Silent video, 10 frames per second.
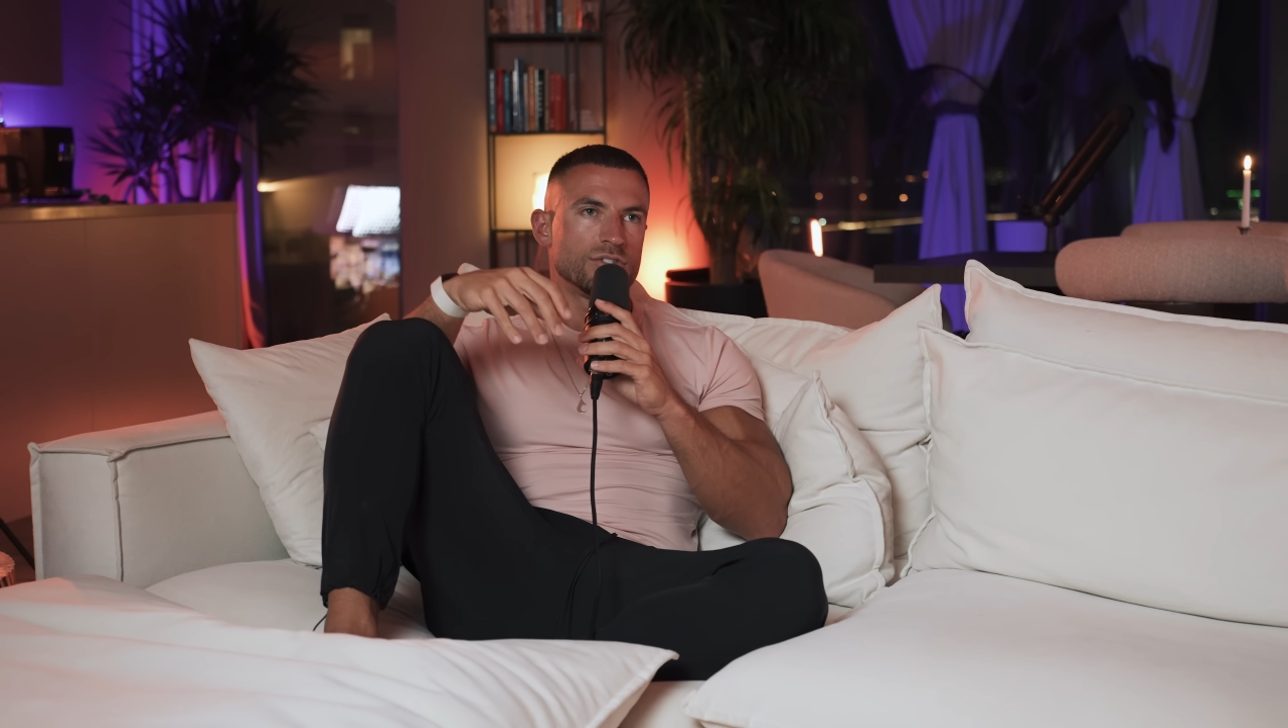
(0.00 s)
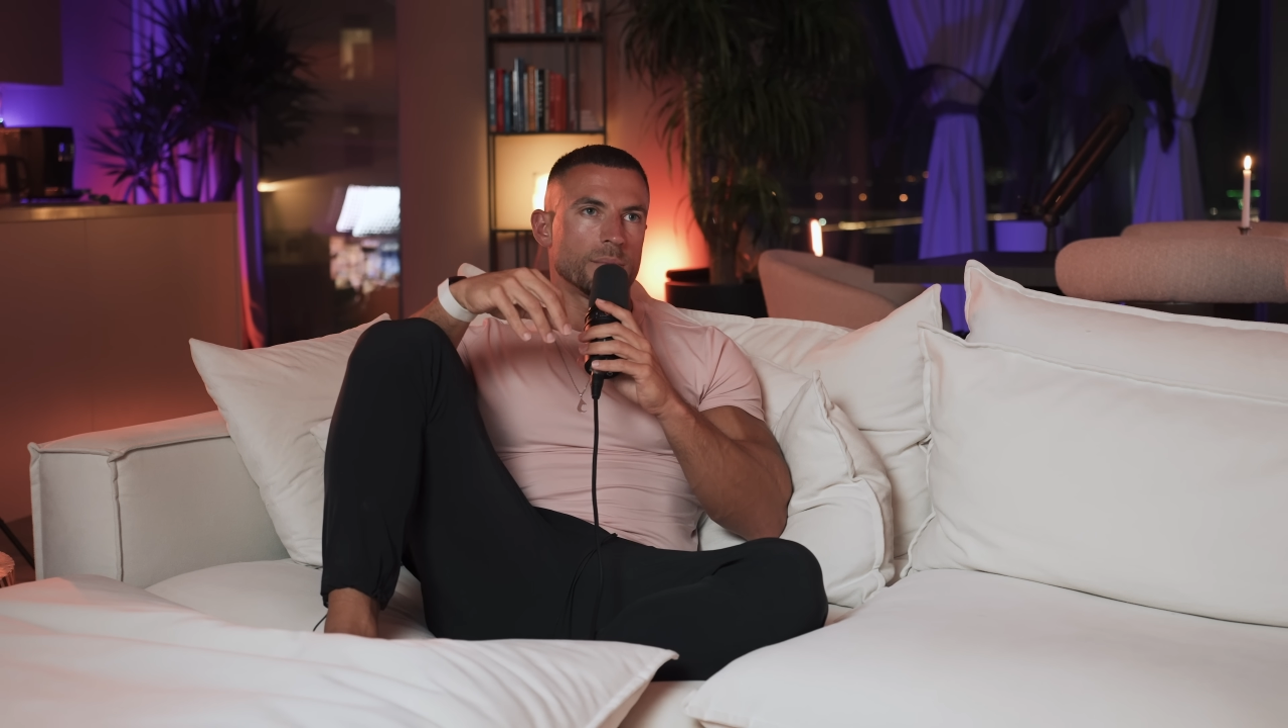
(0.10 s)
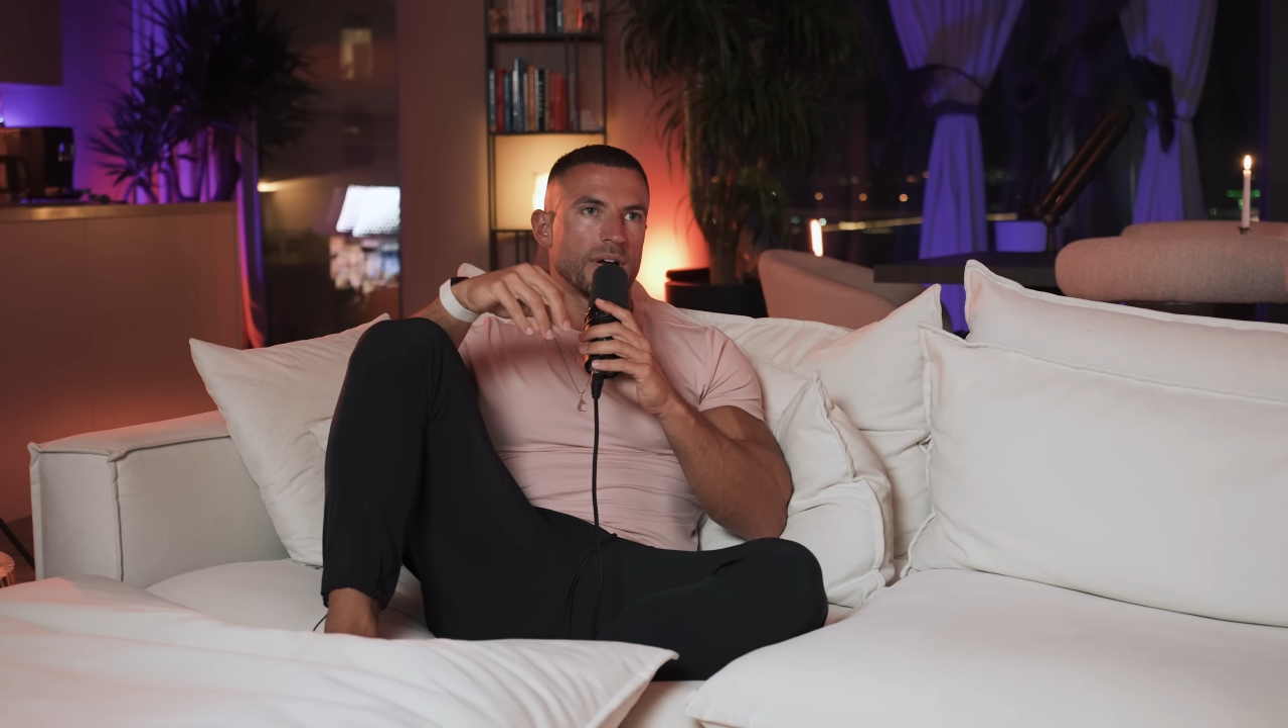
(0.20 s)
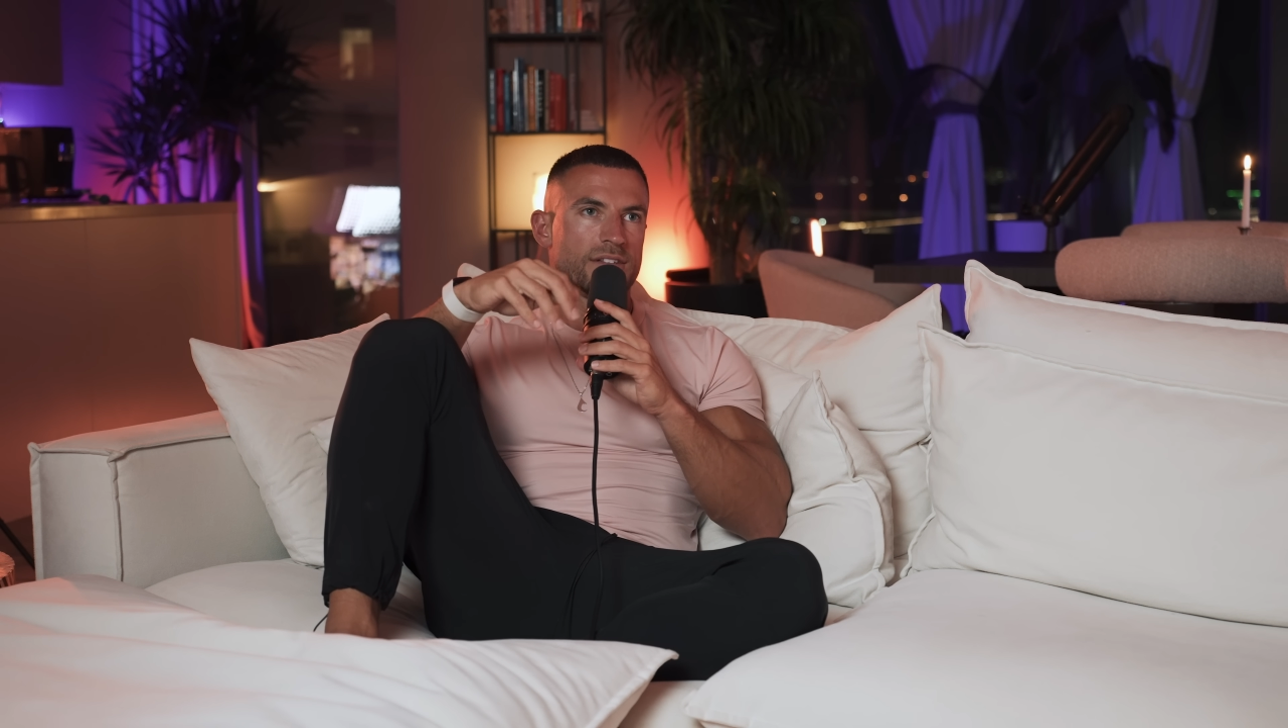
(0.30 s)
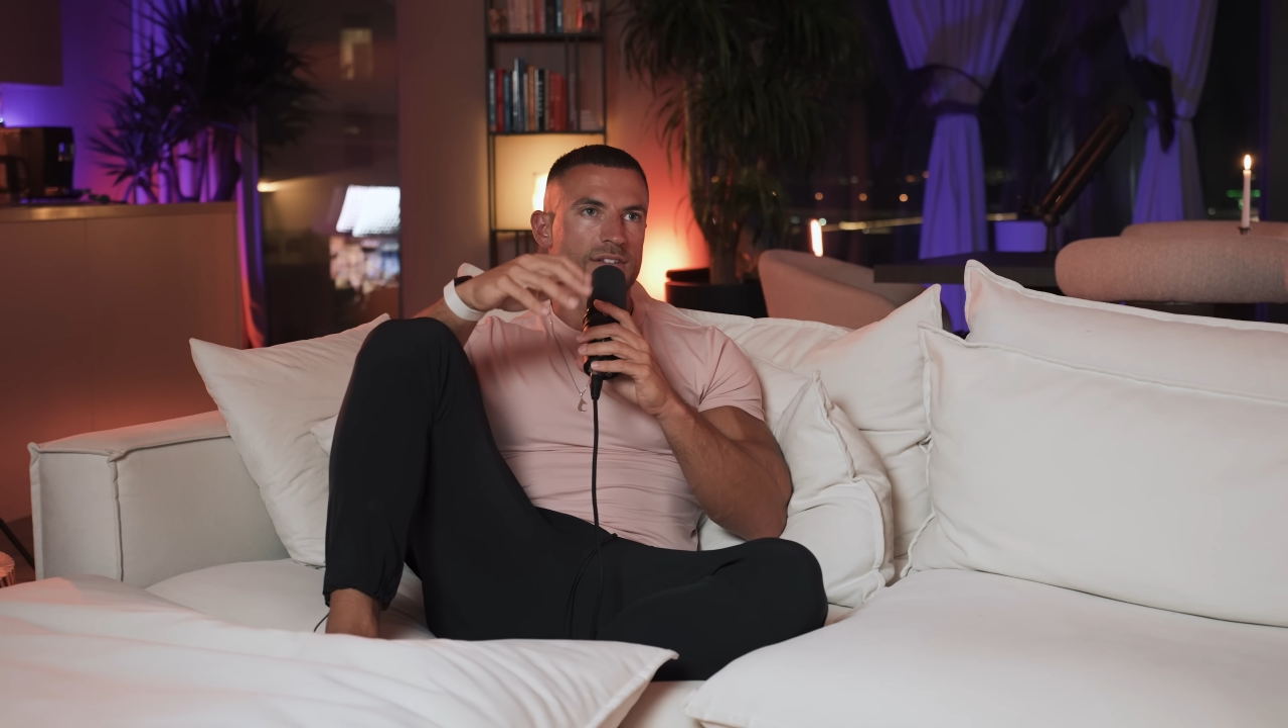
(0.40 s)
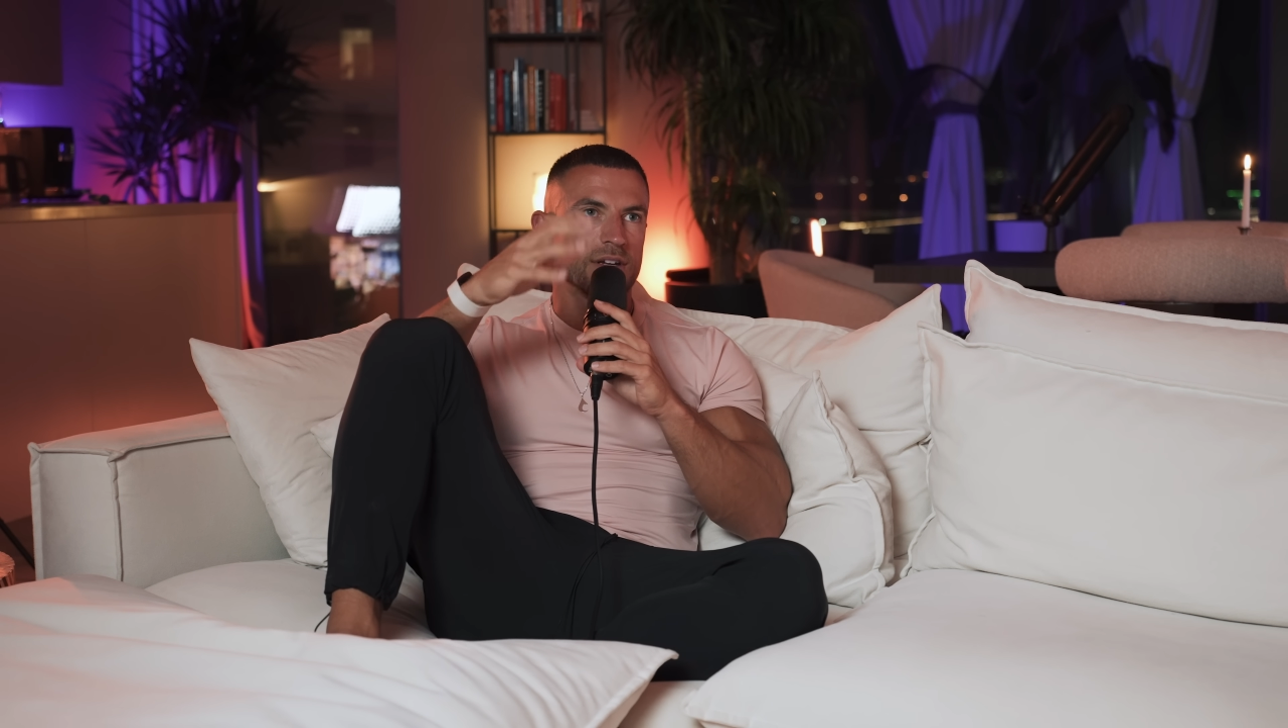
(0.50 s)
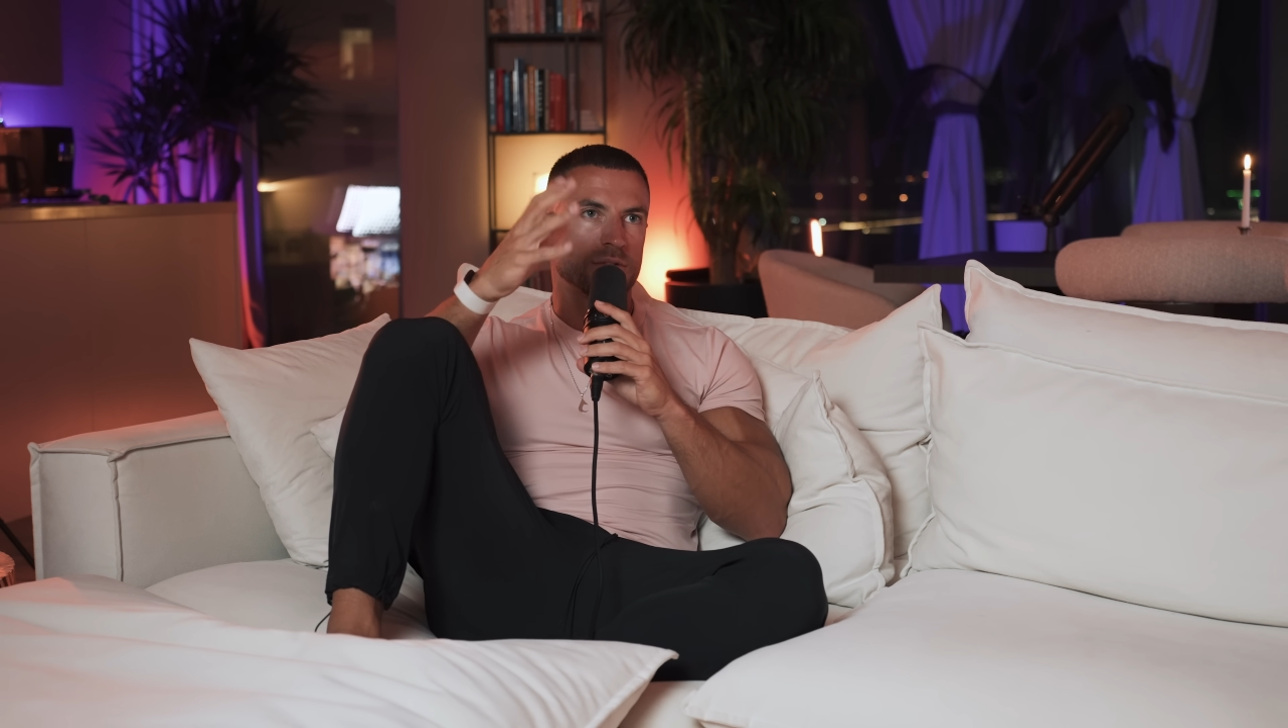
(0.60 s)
your mindset,